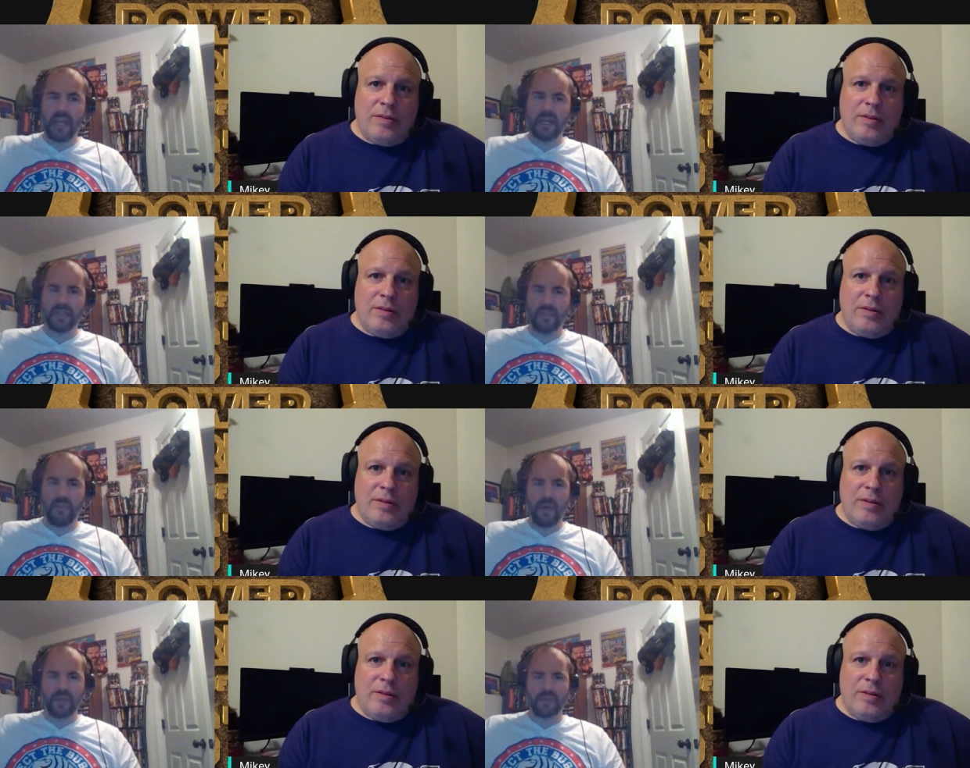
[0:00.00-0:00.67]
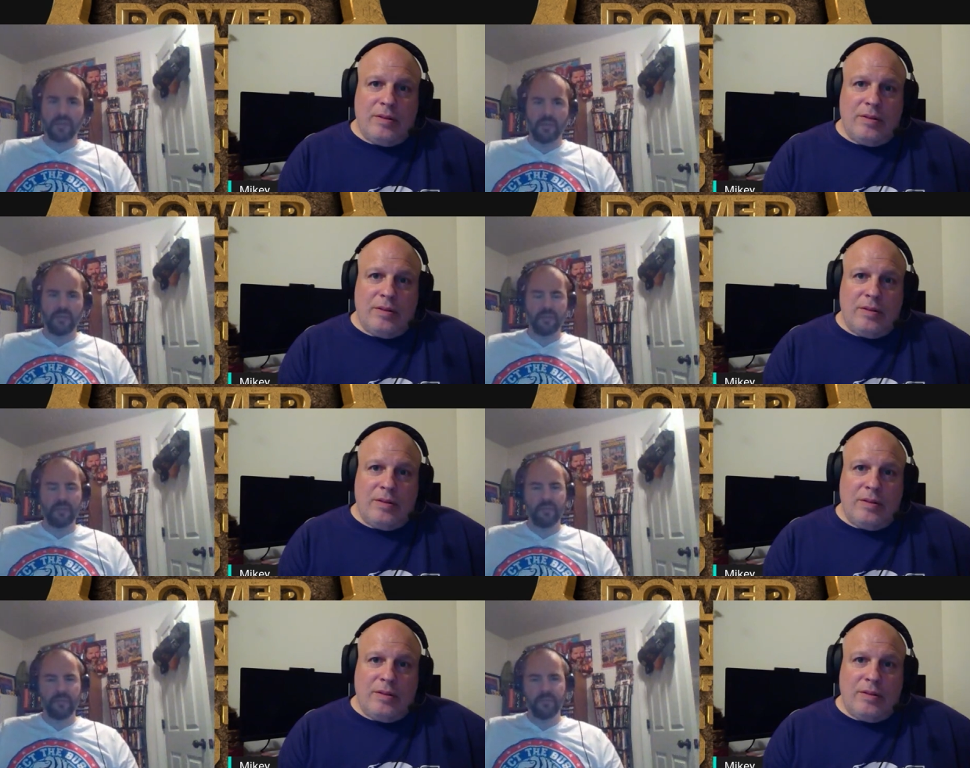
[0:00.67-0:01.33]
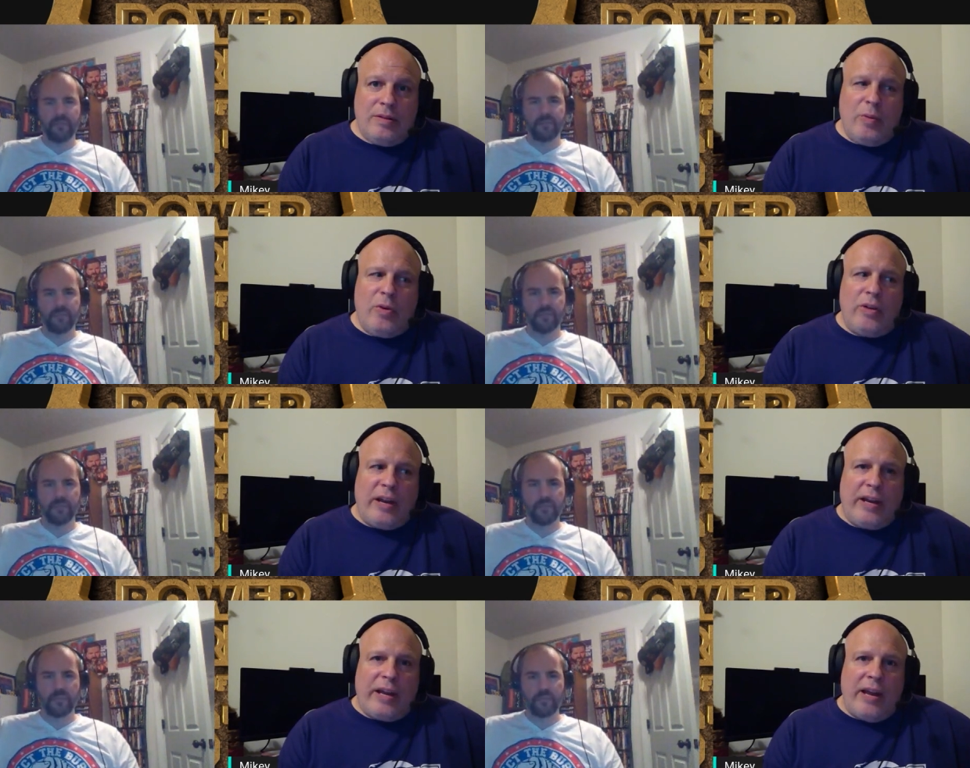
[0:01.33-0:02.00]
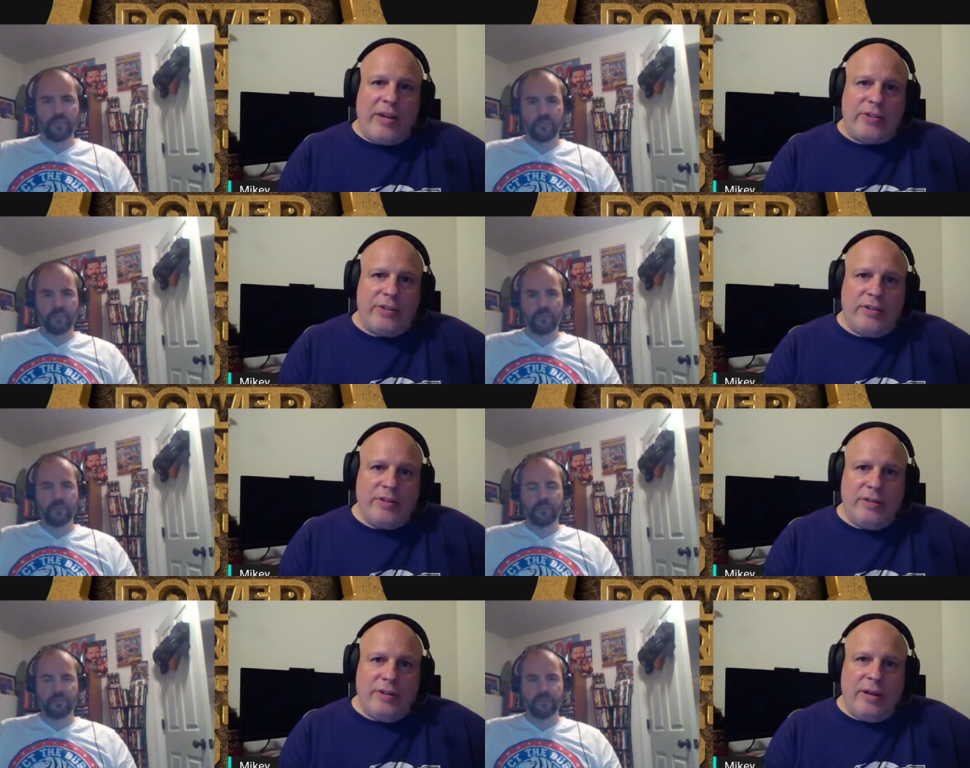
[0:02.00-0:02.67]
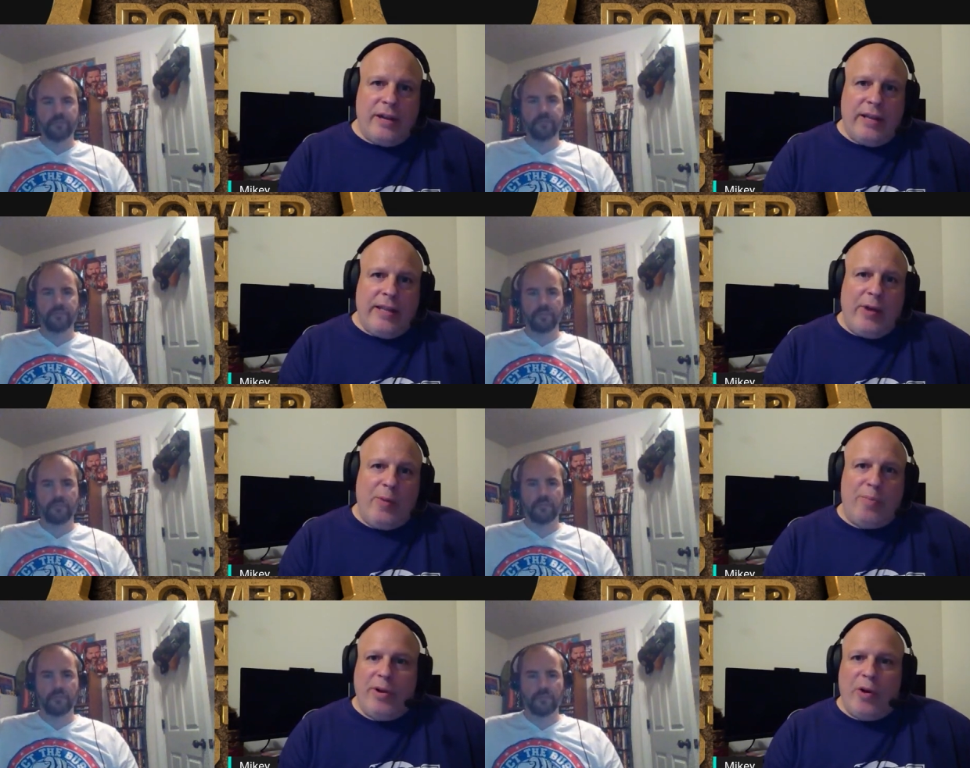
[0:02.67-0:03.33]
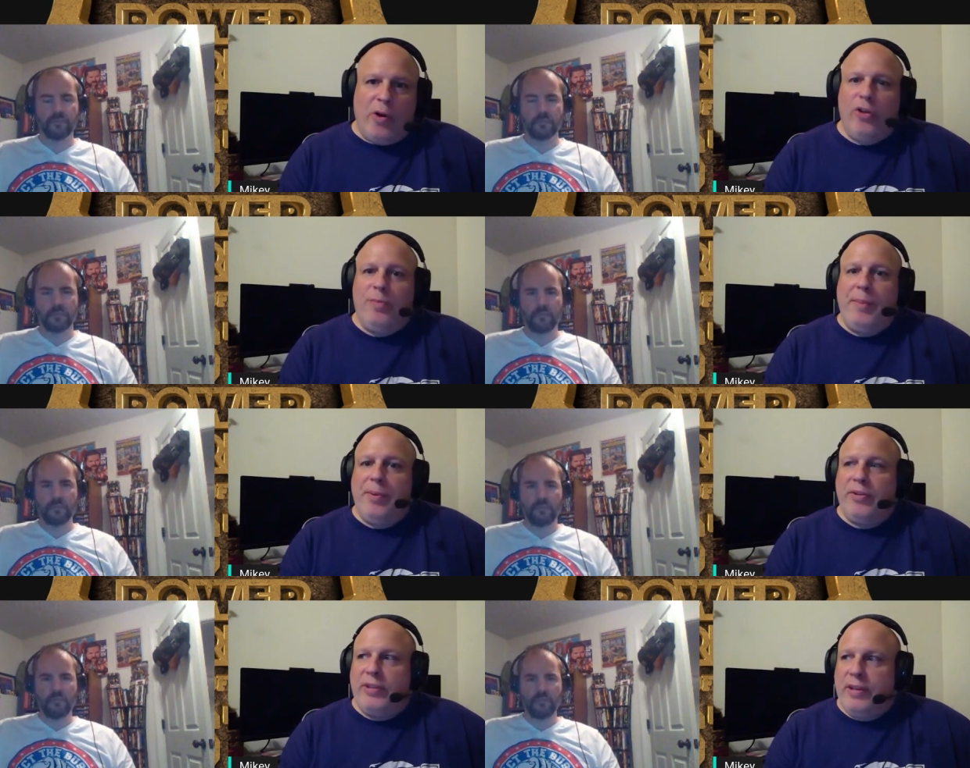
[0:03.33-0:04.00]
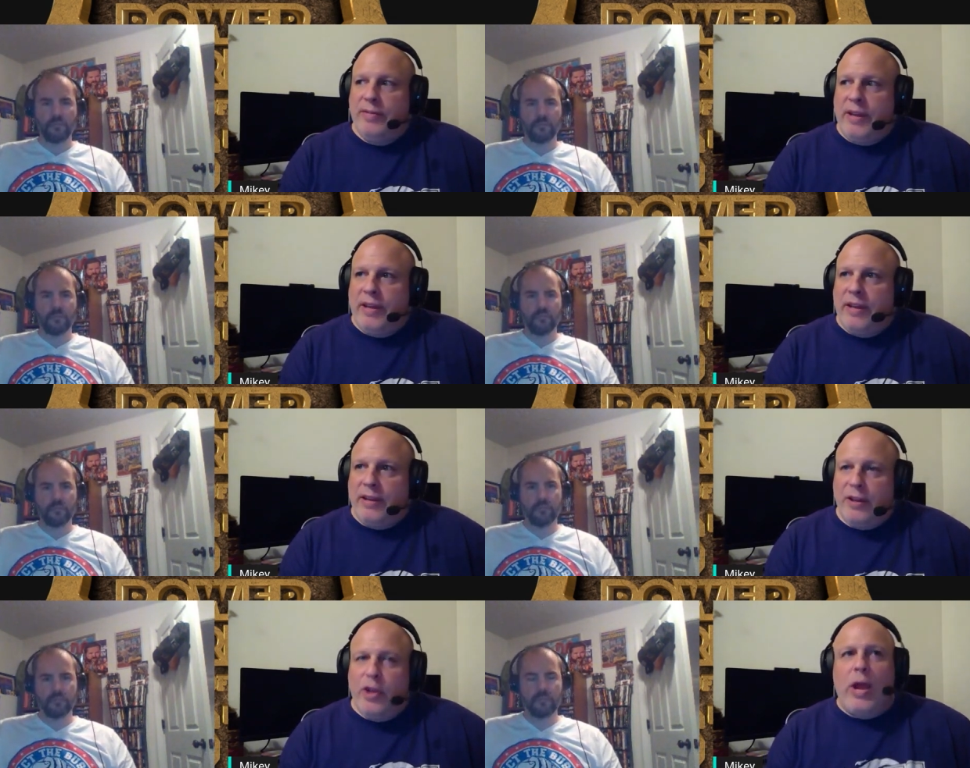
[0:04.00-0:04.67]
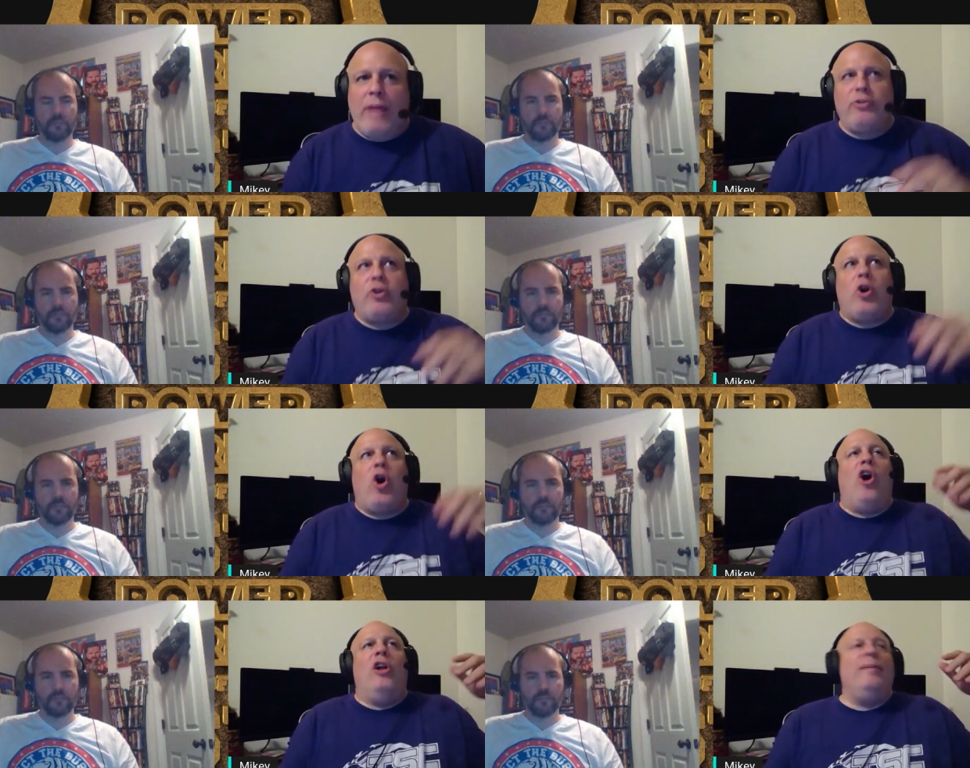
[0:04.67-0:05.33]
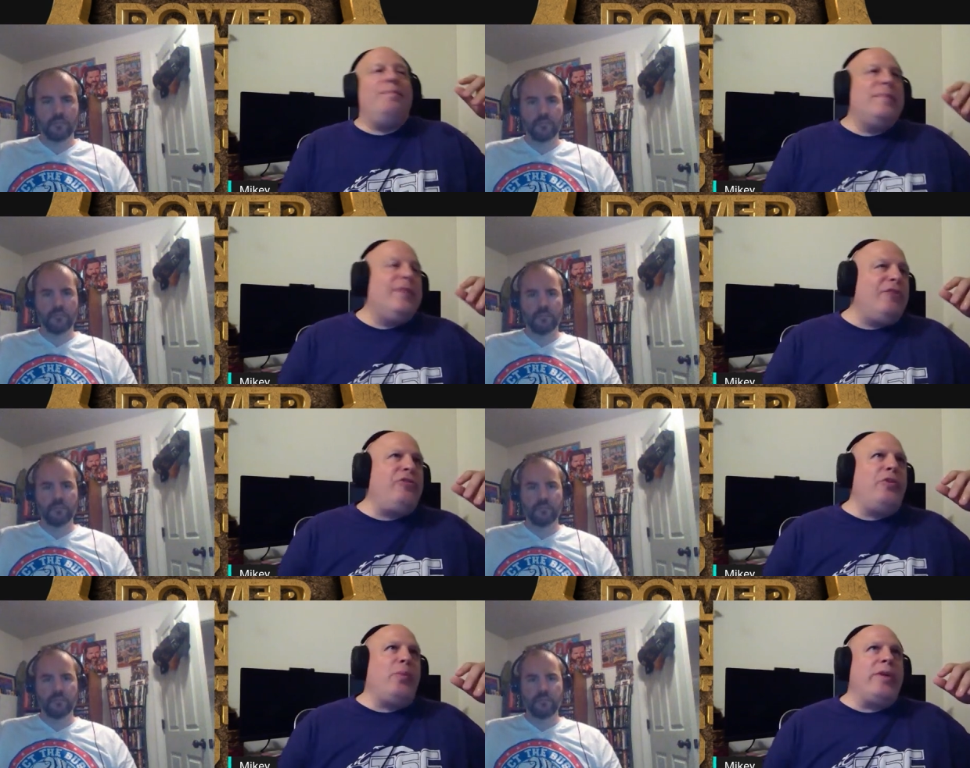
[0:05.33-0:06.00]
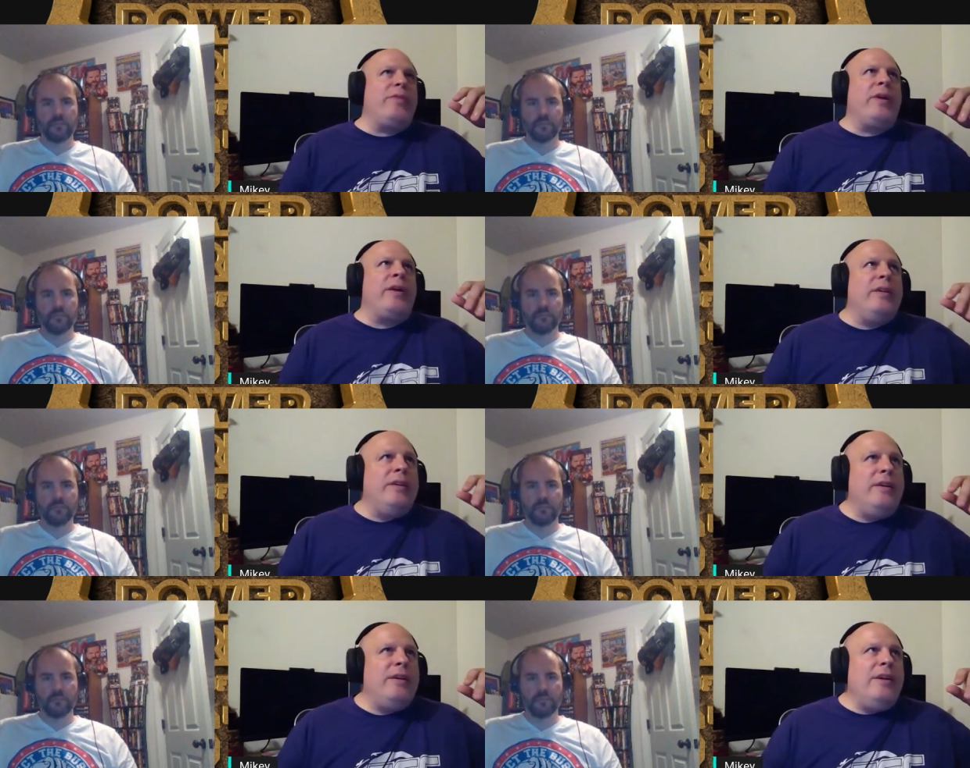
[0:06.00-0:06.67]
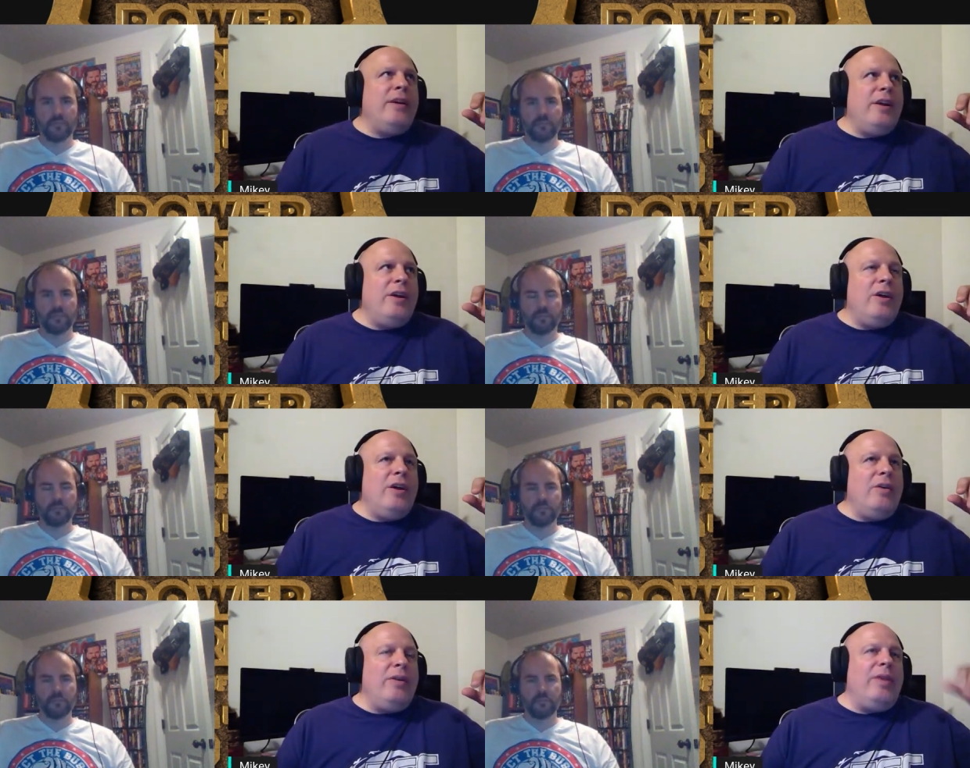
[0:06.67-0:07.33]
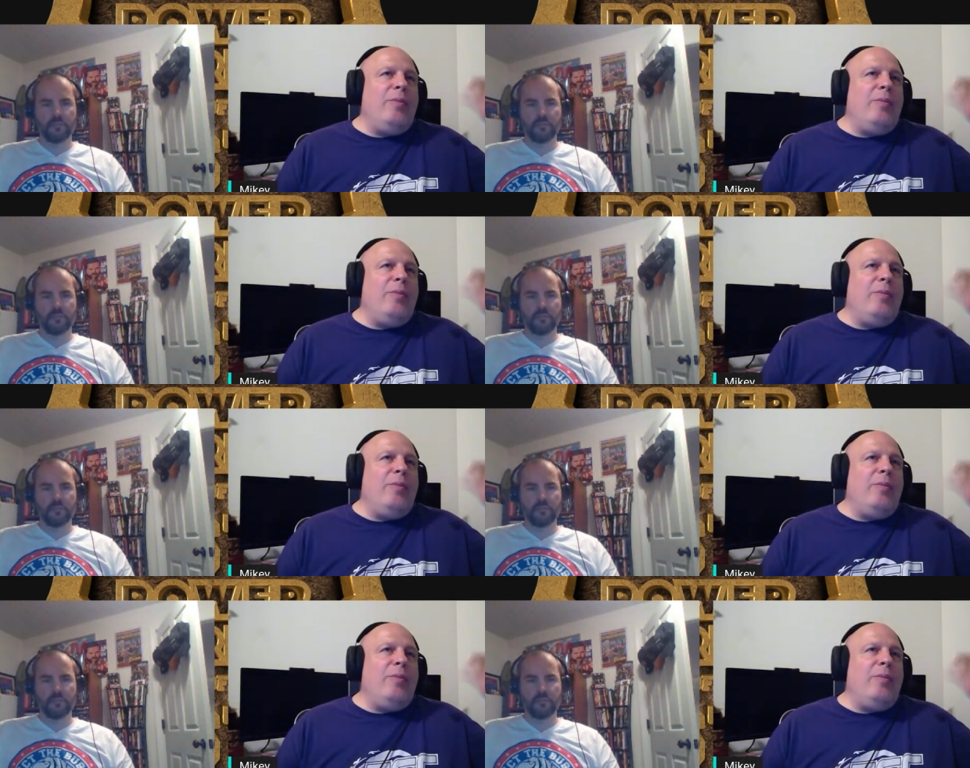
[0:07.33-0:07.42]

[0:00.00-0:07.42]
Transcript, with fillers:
Speaker 1: of guys on the roster.
Speaker 2: There were a lot of guys, and they would bring all these people to T V. You'd have to call. This is the weird thing. One